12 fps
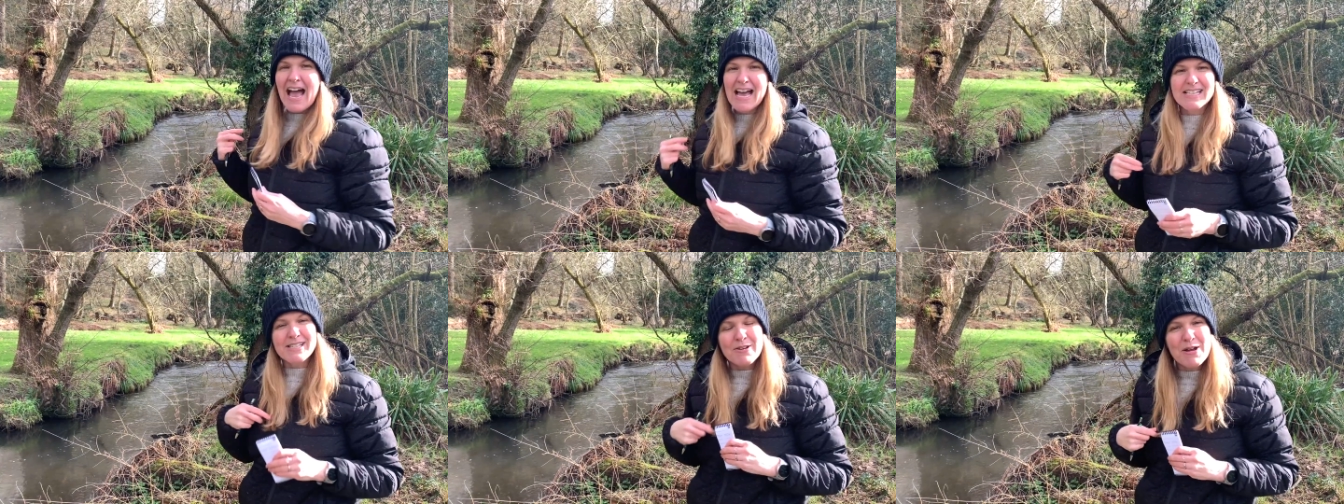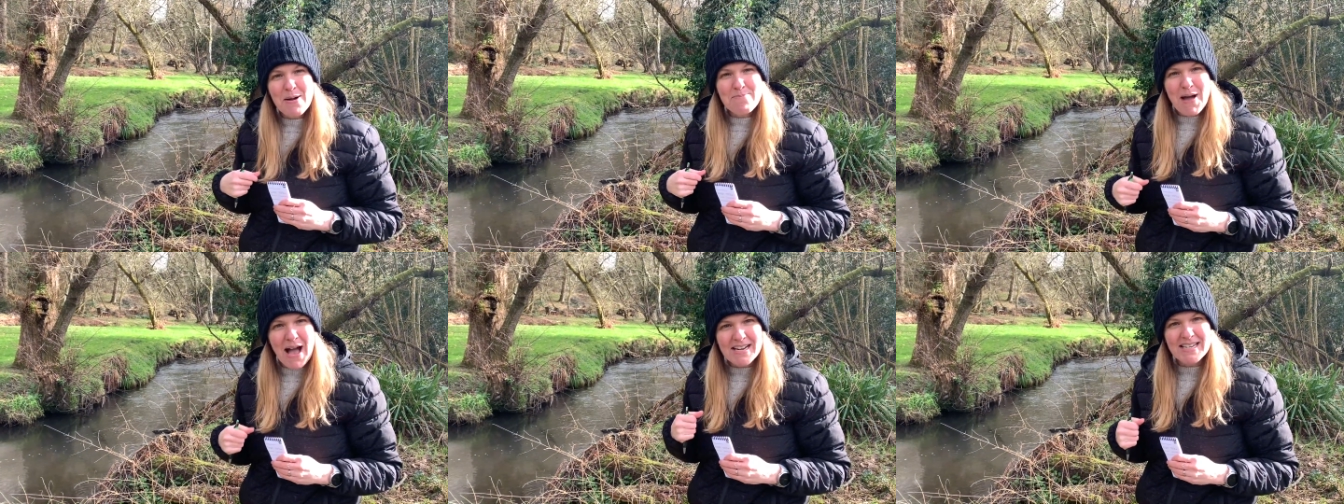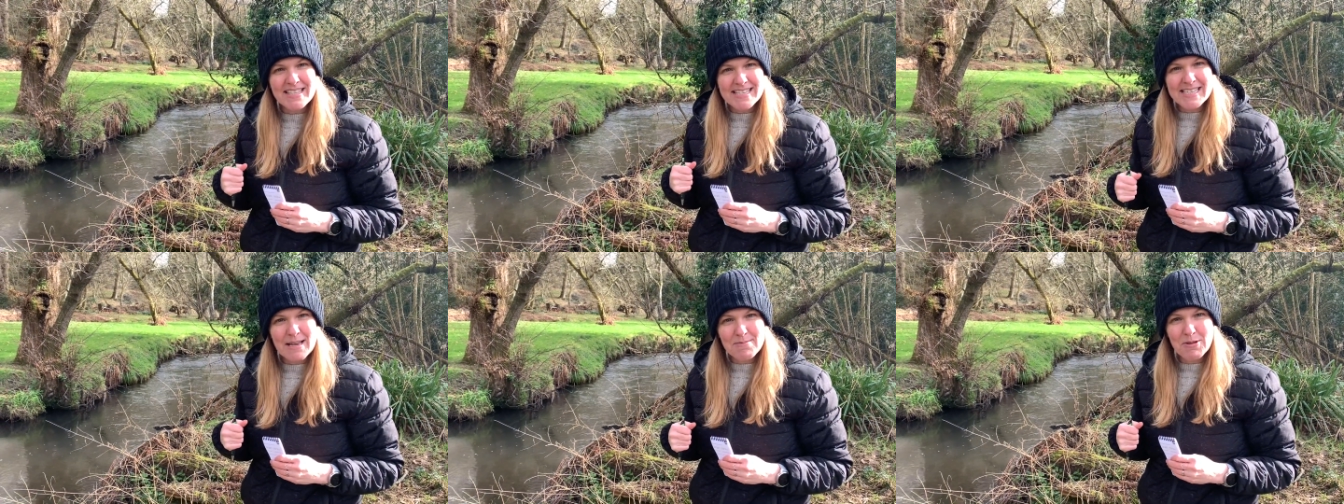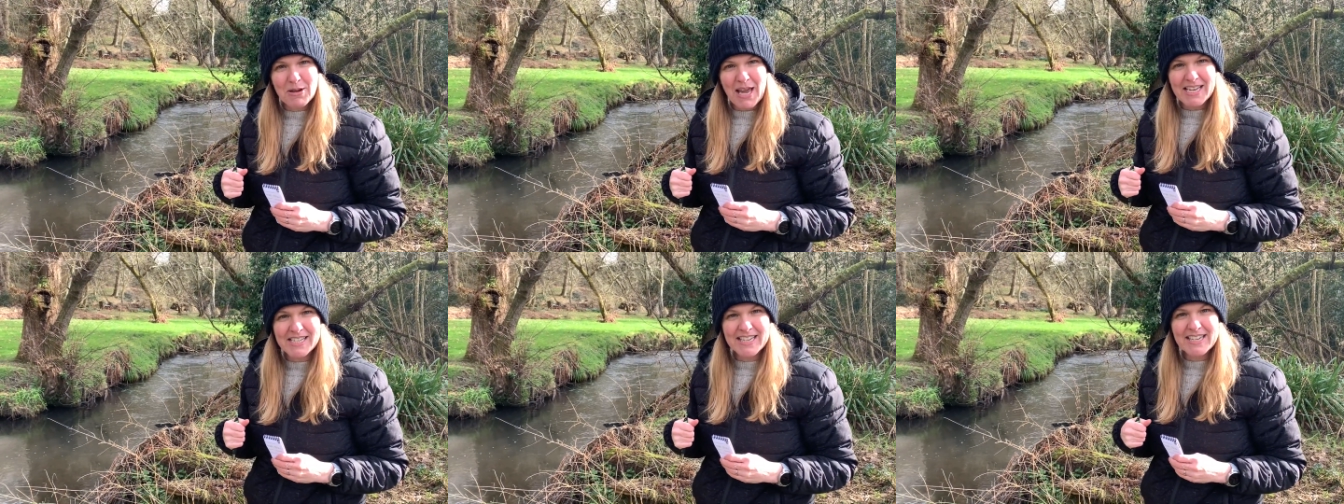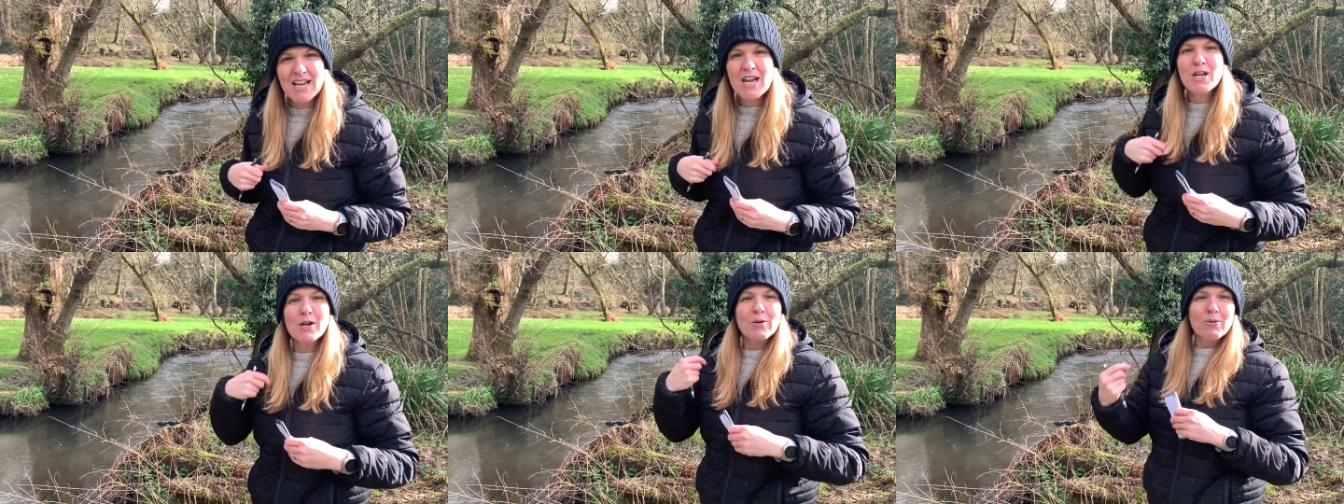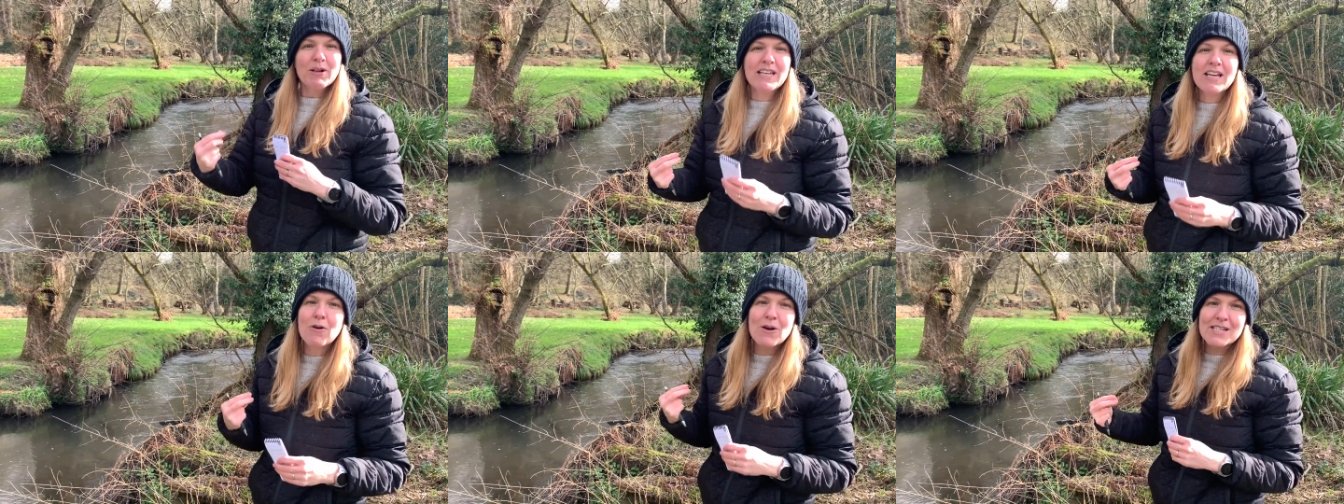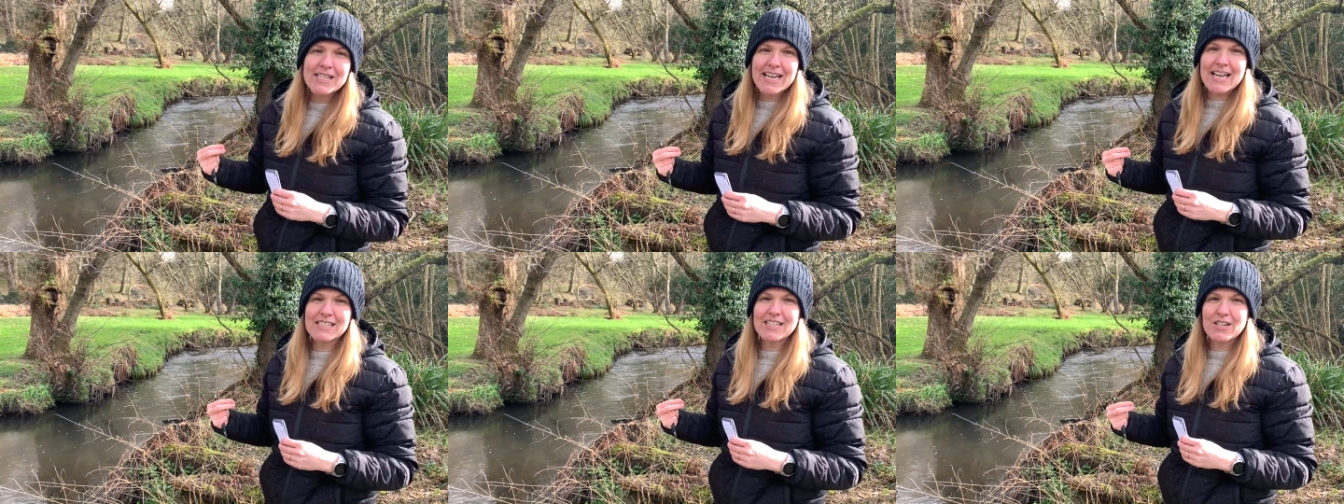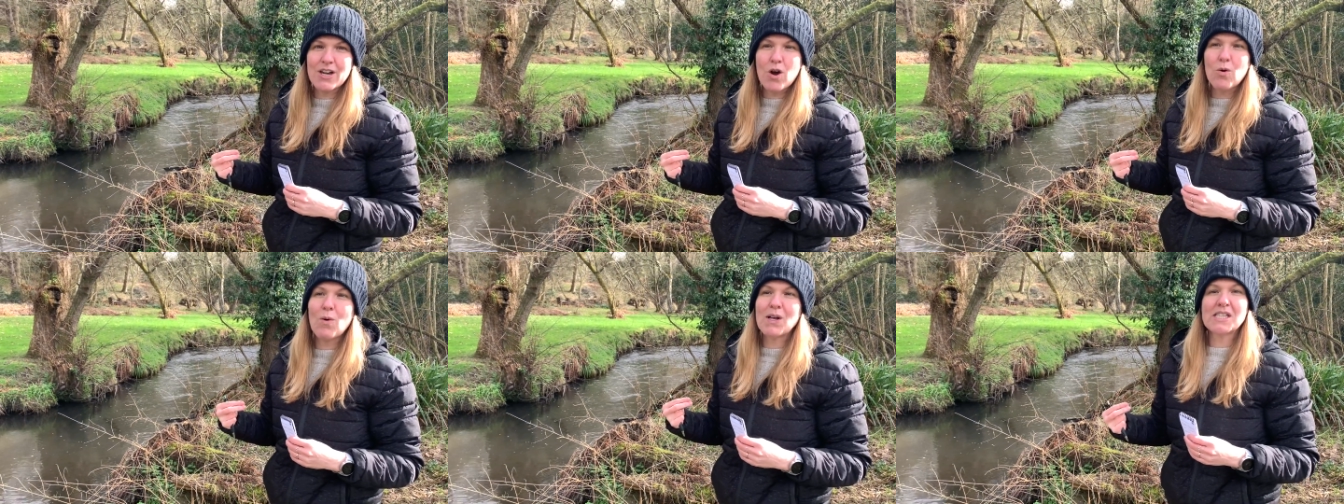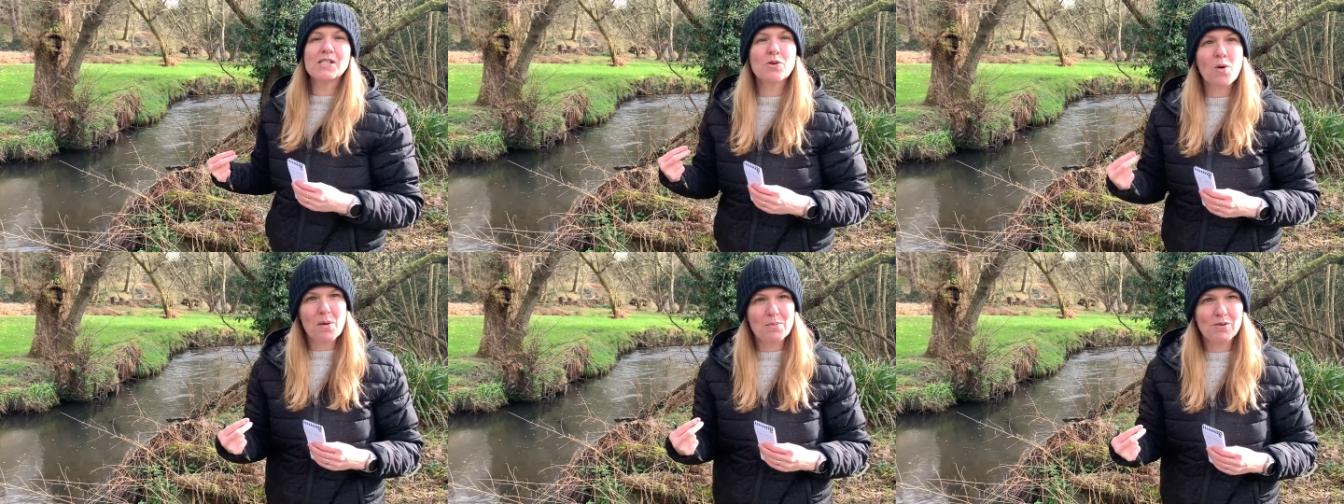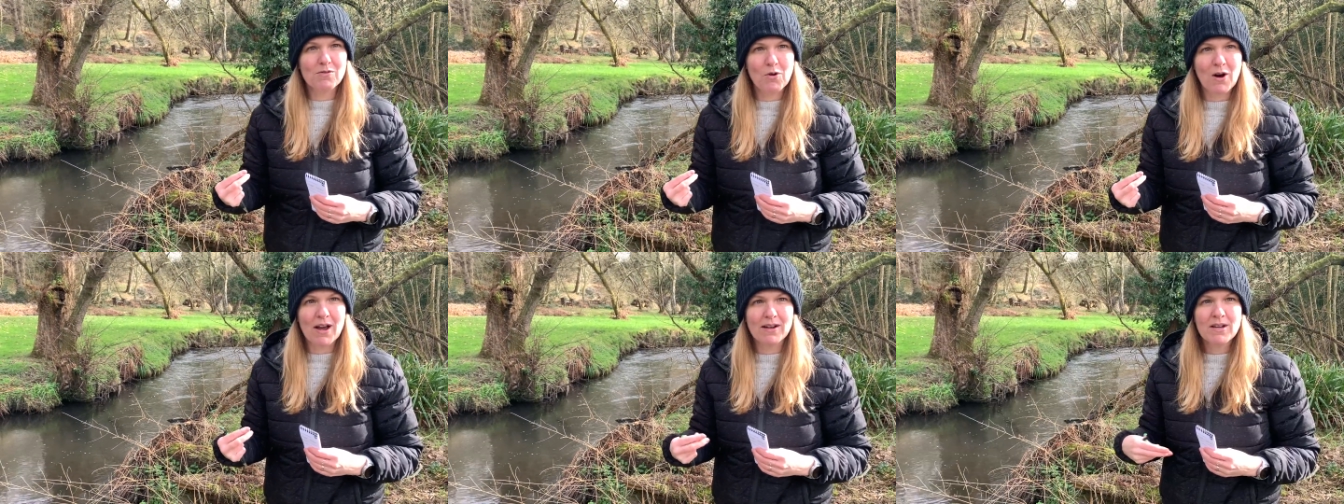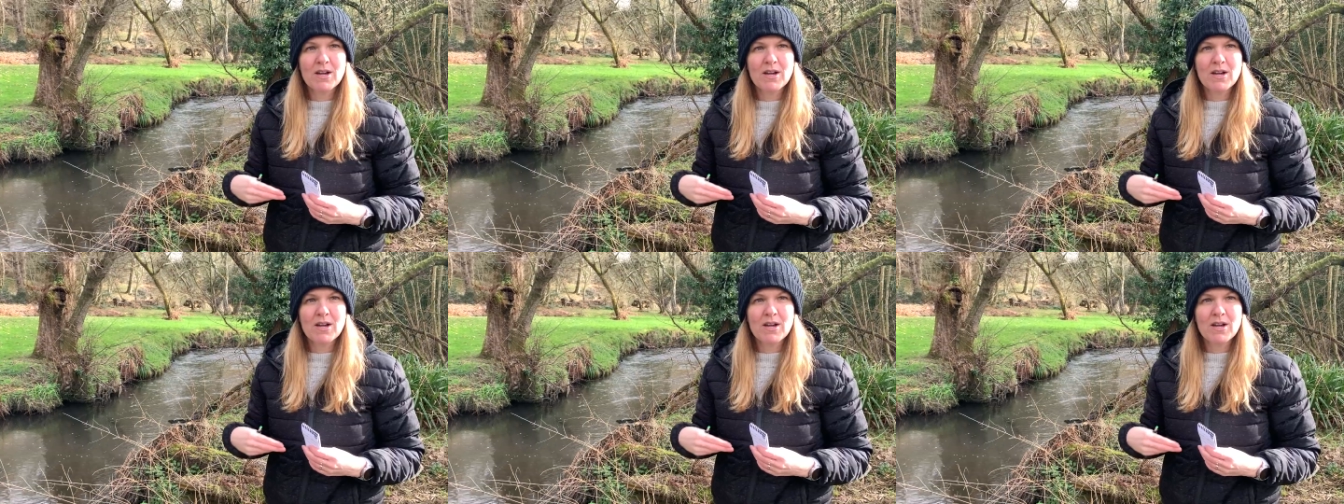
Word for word: As you come back to the same location, you're really going to get to know what's normal for it.